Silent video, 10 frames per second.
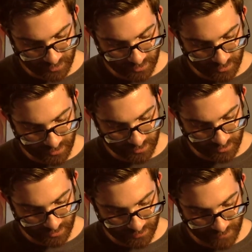
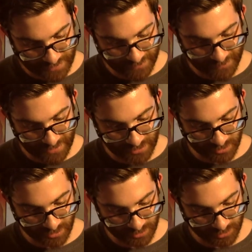Money in the Bank
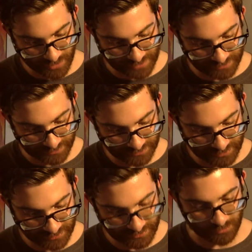
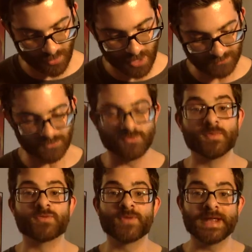2016, Seth Rollins versus
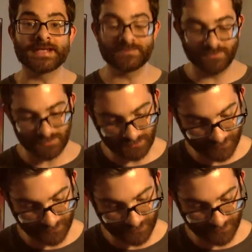Roman Reigns.